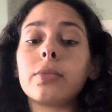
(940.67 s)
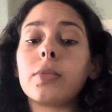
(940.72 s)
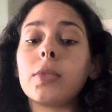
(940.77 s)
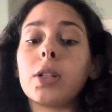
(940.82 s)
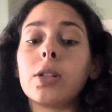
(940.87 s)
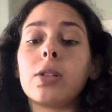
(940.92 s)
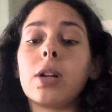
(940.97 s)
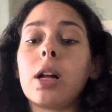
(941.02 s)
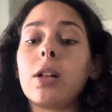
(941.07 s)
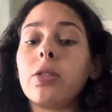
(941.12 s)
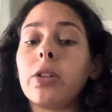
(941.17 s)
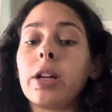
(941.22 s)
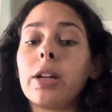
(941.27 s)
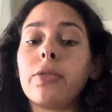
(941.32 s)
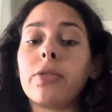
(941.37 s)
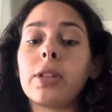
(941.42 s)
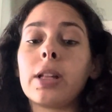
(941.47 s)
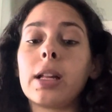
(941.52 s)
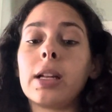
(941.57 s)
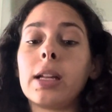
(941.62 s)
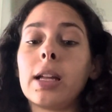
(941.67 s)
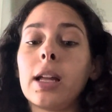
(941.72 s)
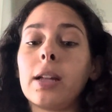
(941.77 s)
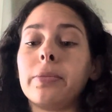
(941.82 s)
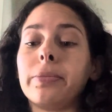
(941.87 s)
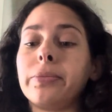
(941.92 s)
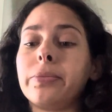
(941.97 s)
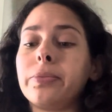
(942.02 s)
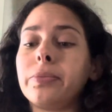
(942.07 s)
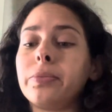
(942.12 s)
I'm not looking for that
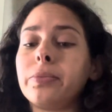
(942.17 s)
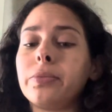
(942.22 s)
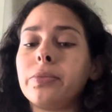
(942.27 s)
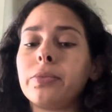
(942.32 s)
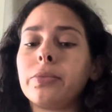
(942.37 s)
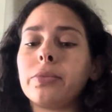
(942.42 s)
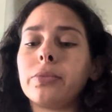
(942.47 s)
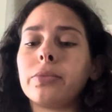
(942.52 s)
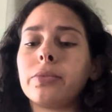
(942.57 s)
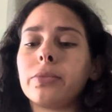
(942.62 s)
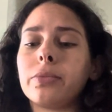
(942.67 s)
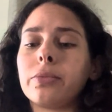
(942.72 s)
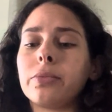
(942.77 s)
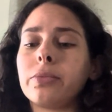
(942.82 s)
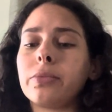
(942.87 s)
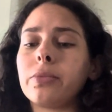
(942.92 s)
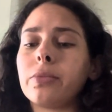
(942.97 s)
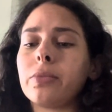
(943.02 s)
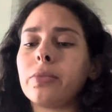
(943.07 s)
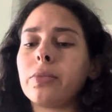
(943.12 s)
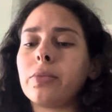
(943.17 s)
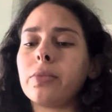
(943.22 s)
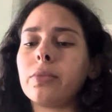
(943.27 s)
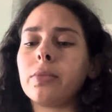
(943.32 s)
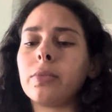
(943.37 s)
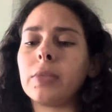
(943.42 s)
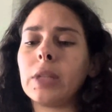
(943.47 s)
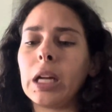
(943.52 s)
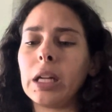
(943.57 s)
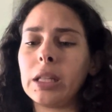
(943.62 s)
again.
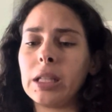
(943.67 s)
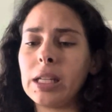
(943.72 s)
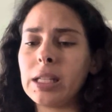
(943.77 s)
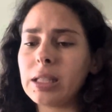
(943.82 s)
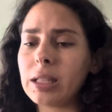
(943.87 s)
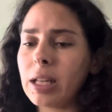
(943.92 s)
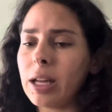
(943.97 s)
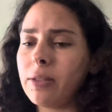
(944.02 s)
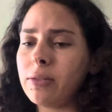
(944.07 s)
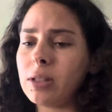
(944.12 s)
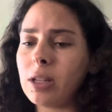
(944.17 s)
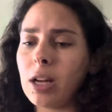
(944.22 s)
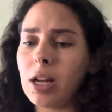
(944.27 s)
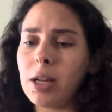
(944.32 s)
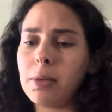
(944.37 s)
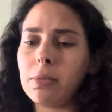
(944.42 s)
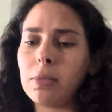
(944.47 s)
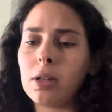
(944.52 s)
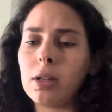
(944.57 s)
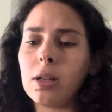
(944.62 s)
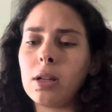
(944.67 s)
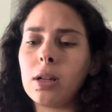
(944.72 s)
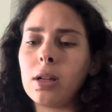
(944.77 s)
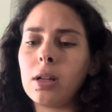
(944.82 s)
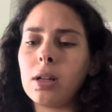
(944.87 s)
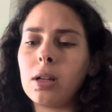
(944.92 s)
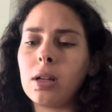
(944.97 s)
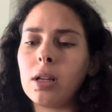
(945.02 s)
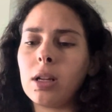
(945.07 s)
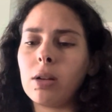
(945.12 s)
Not in this lifetime.
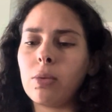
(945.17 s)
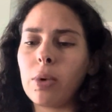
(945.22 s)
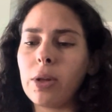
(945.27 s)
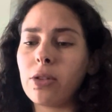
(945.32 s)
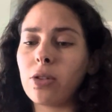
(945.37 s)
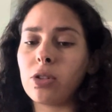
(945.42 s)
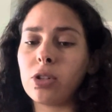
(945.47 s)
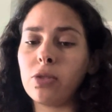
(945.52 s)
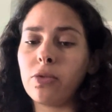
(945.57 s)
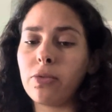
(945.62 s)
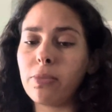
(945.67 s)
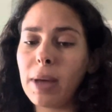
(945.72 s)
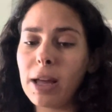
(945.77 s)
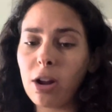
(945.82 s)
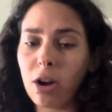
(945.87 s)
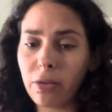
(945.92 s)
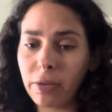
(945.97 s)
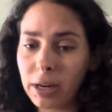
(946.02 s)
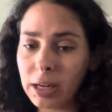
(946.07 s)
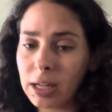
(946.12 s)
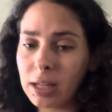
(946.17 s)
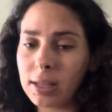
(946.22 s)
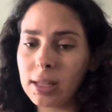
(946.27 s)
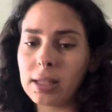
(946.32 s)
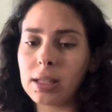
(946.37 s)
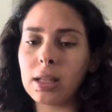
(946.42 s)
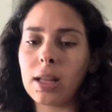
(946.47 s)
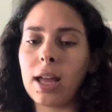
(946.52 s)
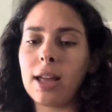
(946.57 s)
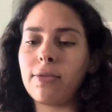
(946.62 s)
Whether you've met already in
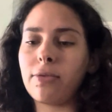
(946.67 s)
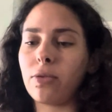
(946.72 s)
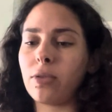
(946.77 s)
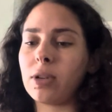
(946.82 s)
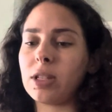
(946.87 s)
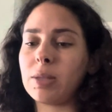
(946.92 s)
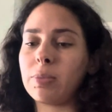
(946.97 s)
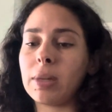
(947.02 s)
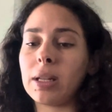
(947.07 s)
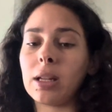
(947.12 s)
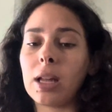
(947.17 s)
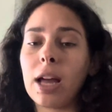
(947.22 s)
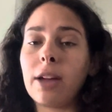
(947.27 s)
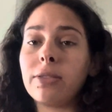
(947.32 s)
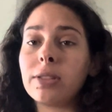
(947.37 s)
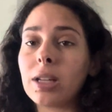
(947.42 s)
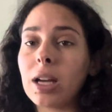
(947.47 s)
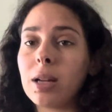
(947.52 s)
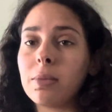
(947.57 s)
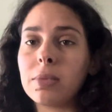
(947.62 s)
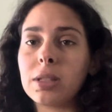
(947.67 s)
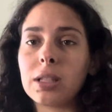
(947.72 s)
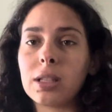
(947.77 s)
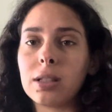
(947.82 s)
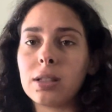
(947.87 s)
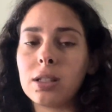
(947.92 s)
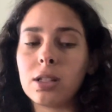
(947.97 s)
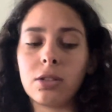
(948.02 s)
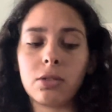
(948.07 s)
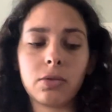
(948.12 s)
this life or it's been lifetimes
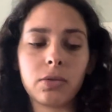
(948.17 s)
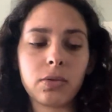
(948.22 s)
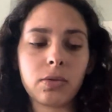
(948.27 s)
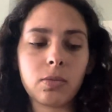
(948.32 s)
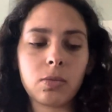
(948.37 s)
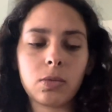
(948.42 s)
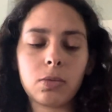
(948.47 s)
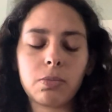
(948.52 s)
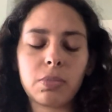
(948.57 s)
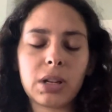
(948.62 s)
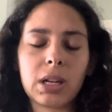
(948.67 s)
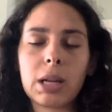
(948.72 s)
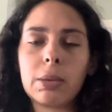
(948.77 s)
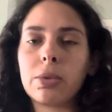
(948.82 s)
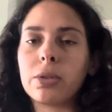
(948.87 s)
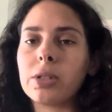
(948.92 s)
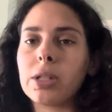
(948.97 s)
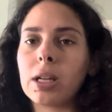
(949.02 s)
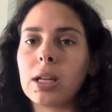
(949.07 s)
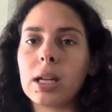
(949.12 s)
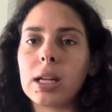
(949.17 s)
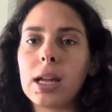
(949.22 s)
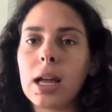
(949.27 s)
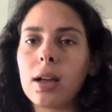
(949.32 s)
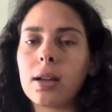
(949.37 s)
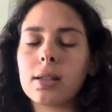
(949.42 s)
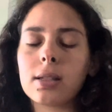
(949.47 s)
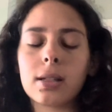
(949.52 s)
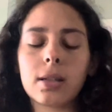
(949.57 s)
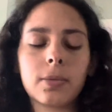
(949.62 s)
since you've been able to
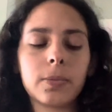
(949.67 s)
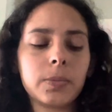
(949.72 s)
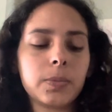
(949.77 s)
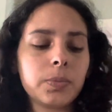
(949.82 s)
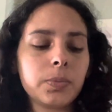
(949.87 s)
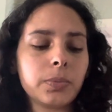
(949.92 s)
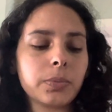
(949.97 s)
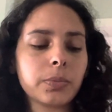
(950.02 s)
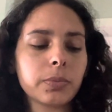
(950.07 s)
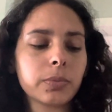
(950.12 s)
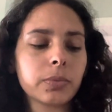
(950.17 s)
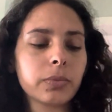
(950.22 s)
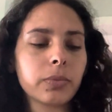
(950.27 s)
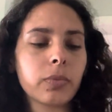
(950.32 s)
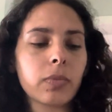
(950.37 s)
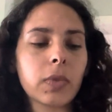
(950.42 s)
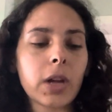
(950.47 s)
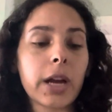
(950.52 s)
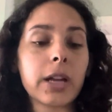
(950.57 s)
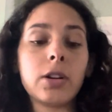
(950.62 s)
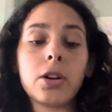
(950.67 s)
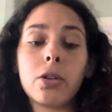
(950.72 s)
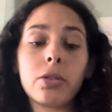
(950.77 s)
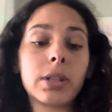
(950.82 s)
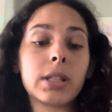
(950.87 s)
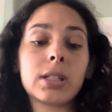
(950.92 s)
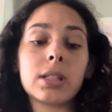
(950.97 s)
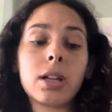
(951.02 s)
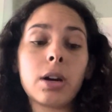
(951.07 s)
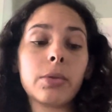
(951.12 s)
connect. I know
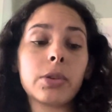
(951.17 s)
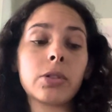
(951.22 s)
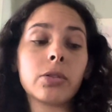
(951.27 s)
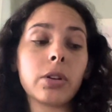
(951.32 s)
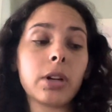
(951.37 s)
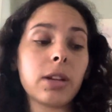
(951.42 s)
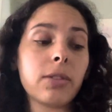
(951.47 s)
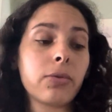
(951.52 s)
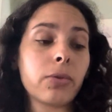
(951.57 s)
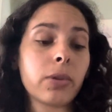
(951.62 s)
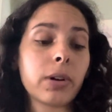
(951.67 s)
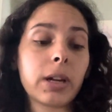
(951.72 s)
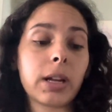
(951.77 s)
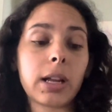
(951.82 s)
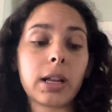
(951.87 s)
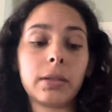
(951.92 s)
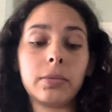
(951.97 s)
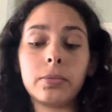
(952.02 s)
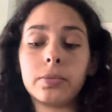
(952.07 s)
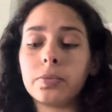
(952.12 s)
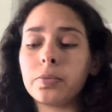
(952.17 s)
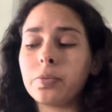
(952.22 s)
that's not what you're looking for again.